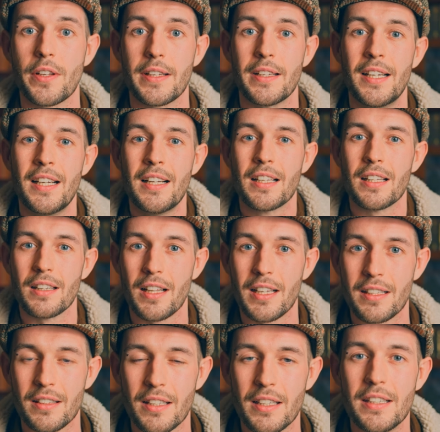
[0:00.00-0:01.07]
I
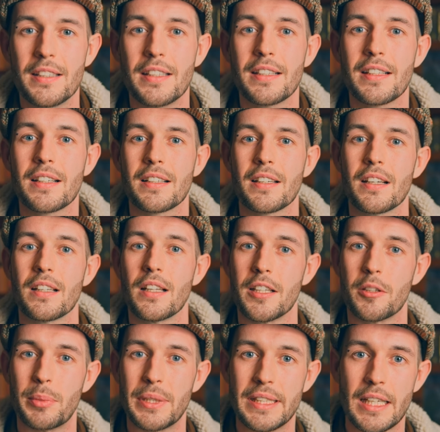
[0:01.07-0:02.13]
like learning and I
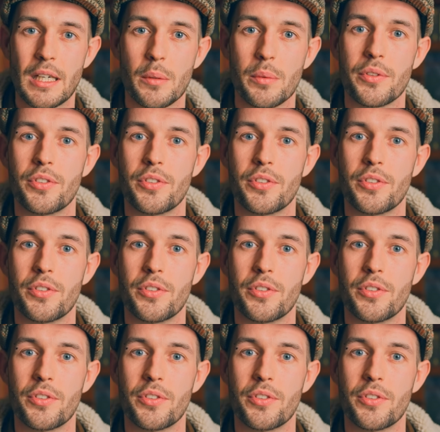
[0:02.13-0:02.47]
like being able